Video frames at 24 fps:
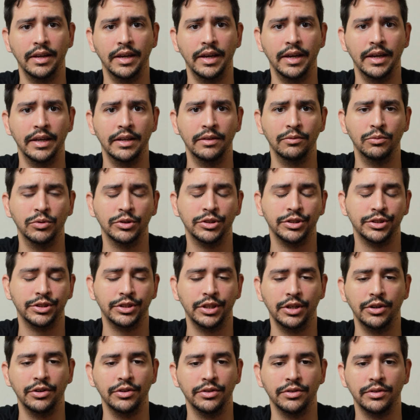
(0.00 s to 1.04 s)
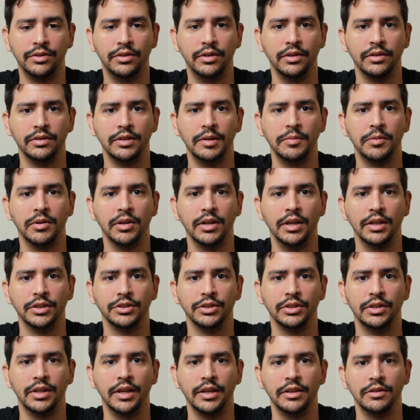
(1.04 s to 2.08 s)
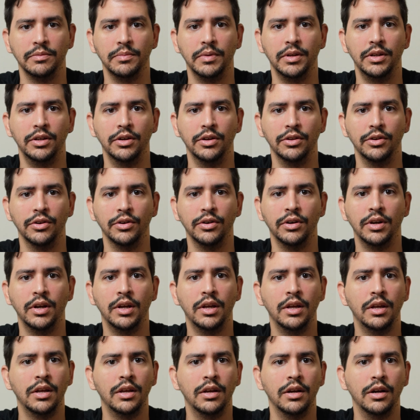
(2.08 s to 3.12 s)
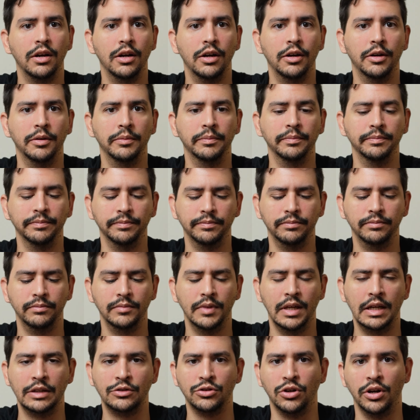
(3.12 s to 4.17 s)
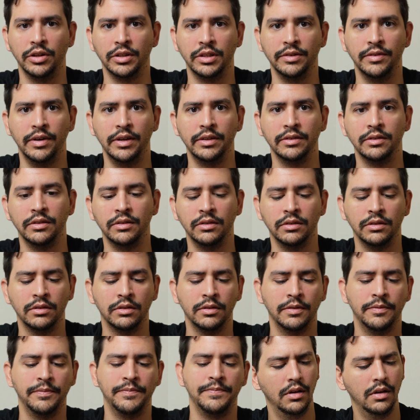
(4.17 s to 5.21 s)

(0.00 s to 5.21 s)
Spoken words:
and which shares the same connection as many other electronic devices.